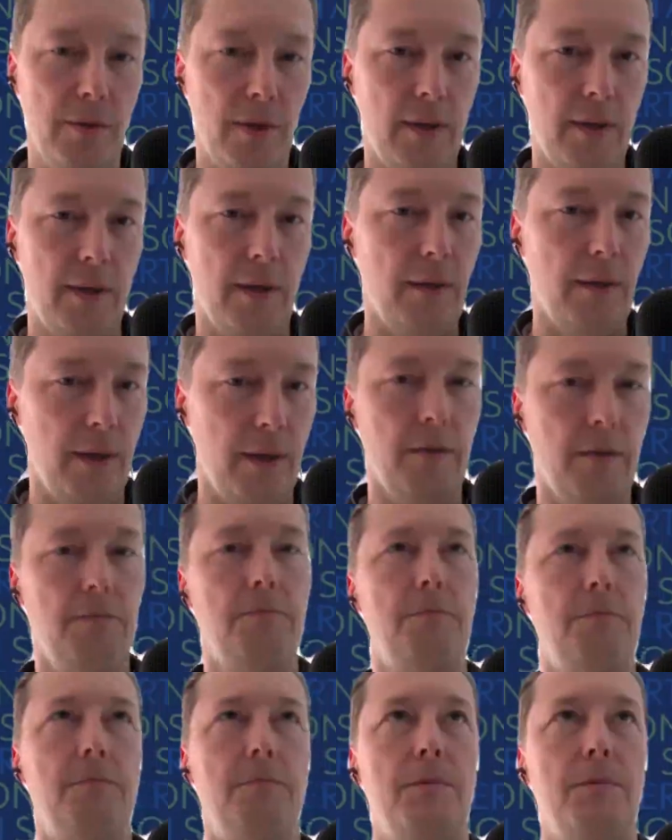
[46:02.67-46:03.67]
and then they
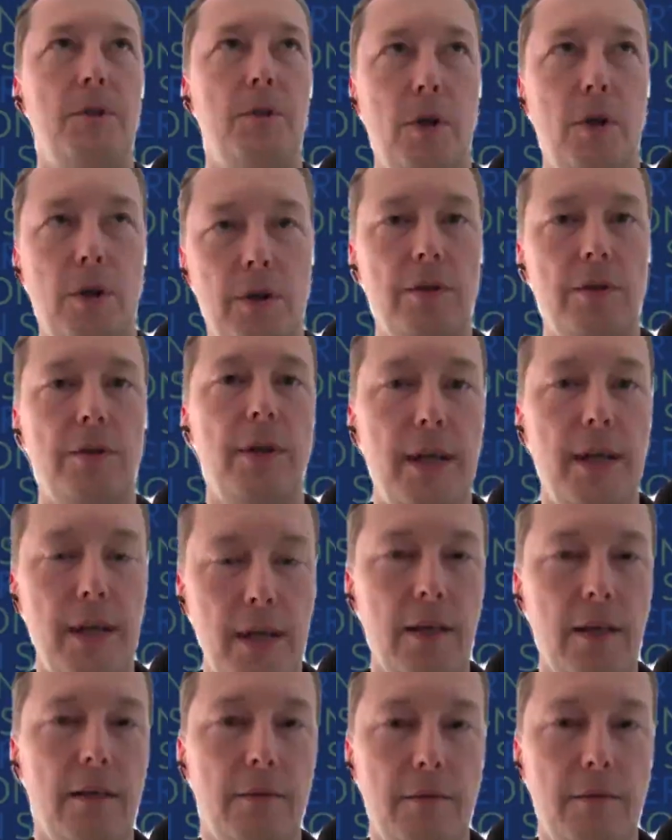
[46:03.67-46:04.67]
start
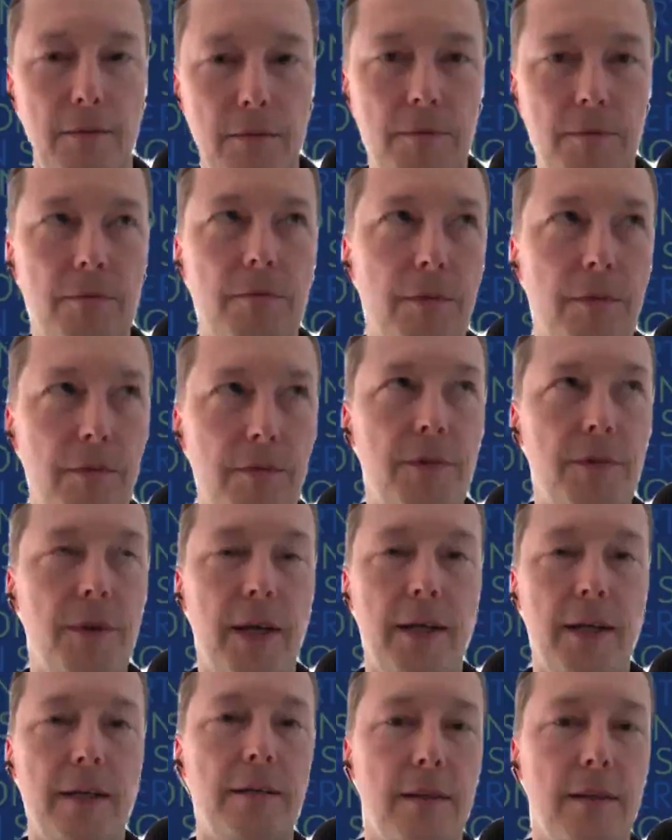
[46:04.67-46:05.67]
seeing
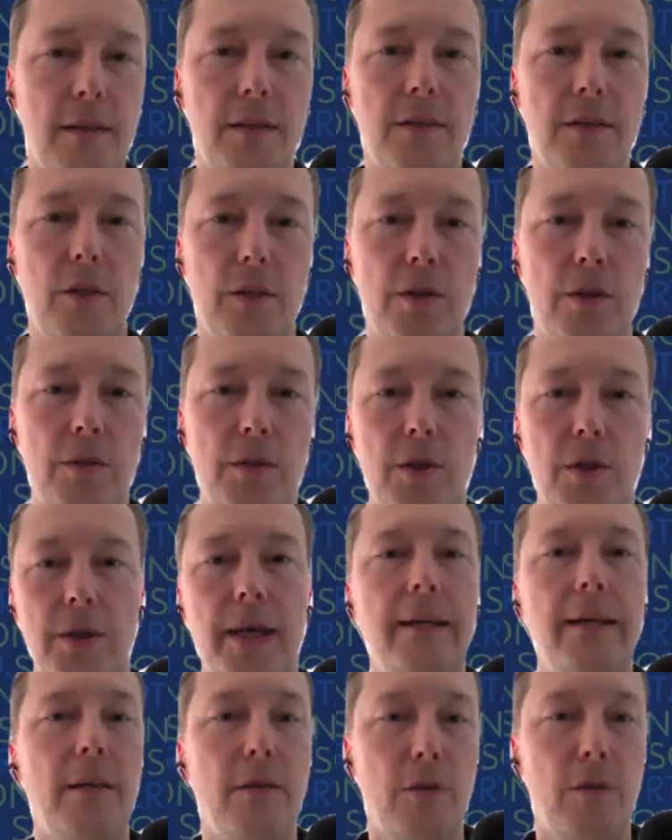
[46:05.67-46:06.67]
things and they start
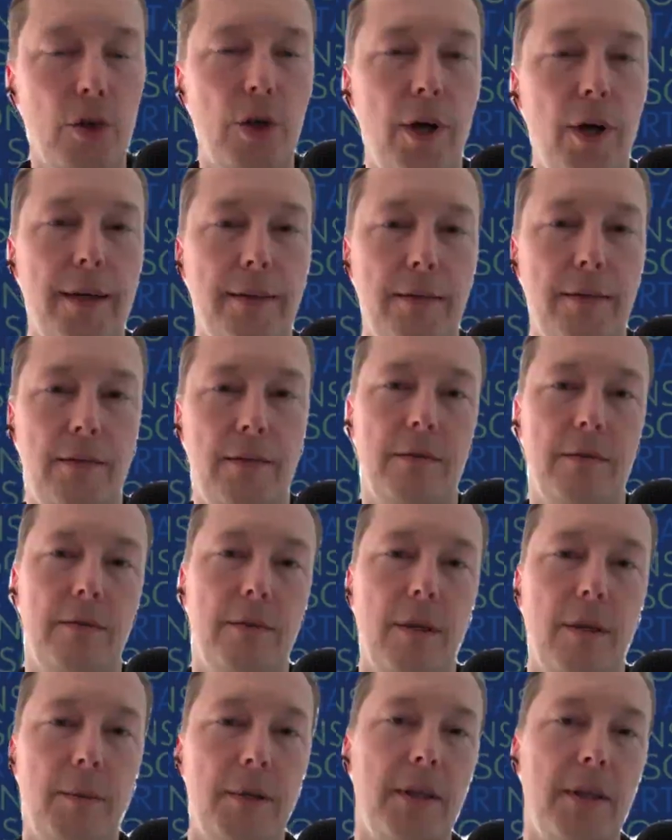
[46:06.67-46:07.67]
connecting the dots.
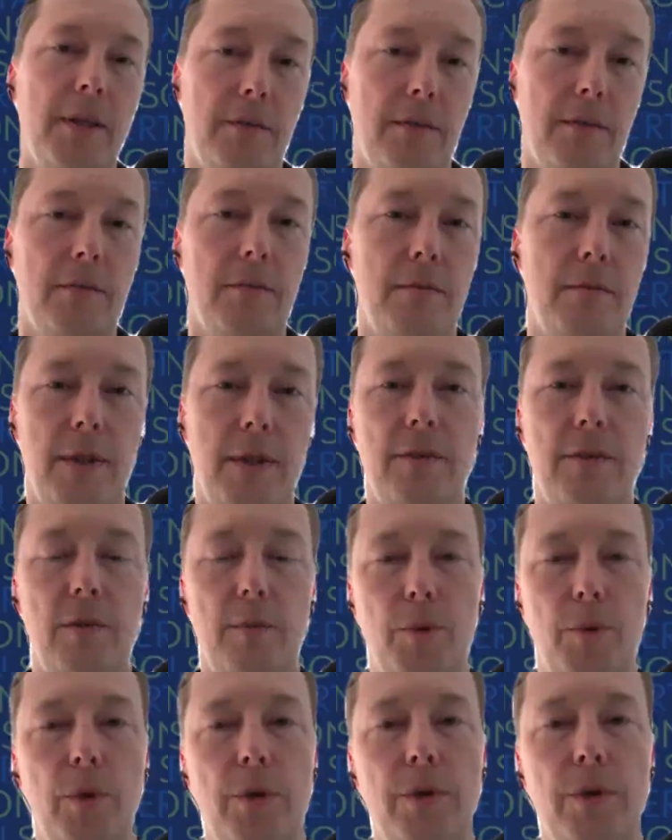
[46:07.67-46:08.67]
I mean, that's the
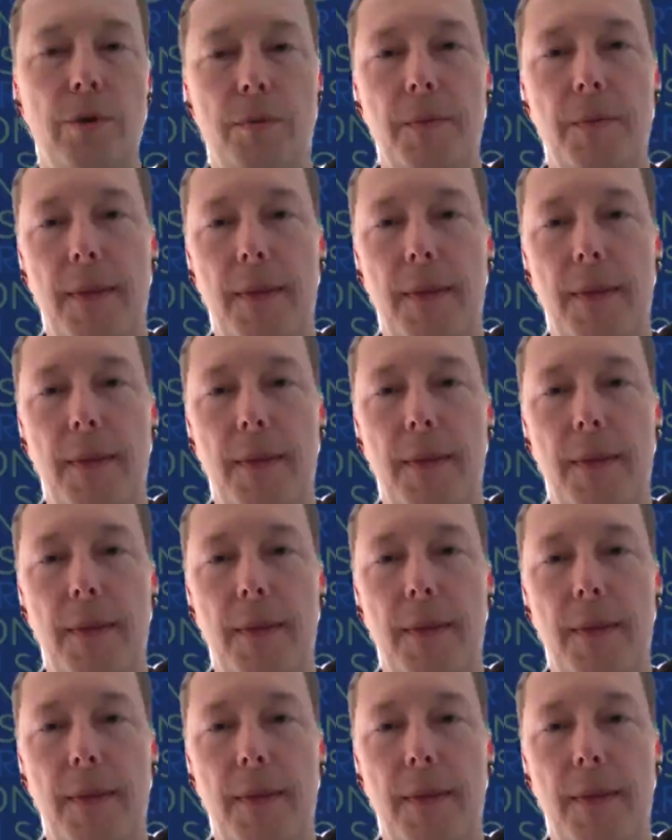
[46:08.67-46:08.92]
point.